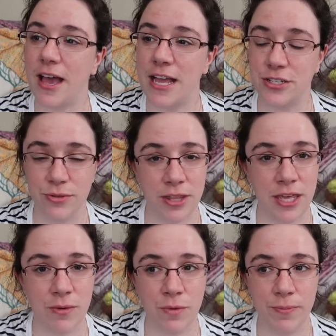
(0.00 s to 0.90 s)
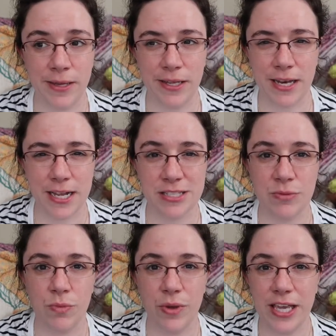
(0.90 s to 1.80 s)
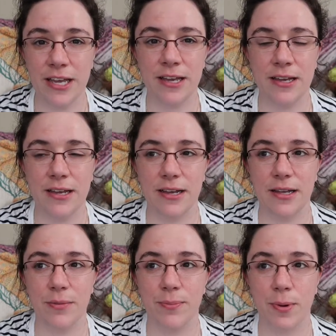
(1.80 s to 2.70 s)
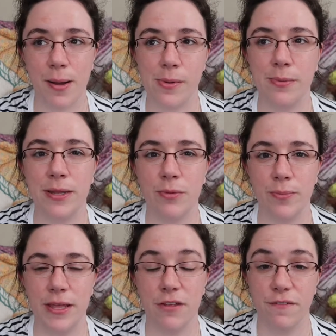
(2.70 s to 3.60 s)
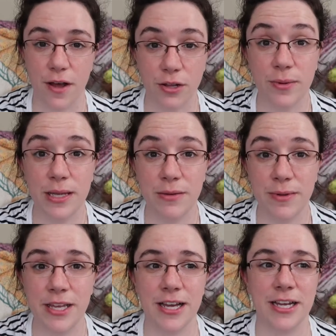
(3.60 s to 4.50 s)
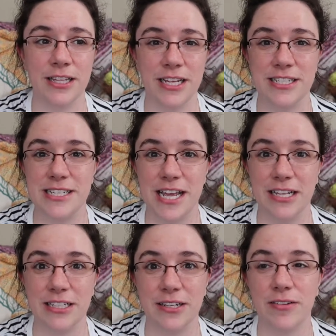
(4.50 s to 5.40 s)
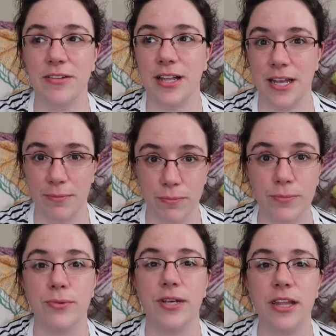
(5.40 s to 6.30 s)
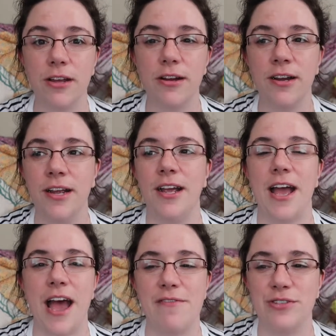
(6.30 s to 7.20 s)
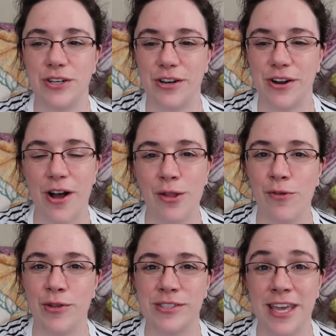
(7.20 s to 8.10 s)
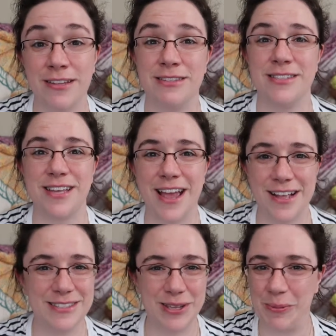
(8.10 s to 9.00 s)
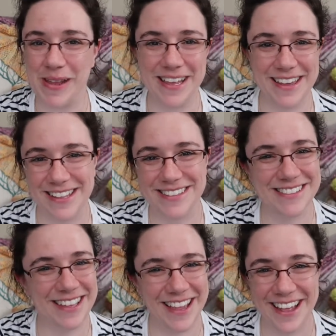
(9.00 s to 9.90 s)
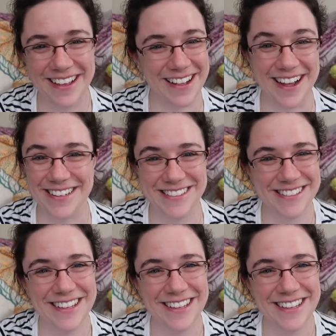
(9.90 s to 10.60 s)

I don't think it will be next week. It probably will be the following week. I'd like to take a little breather after all of those kits. I had so many kits. Guys,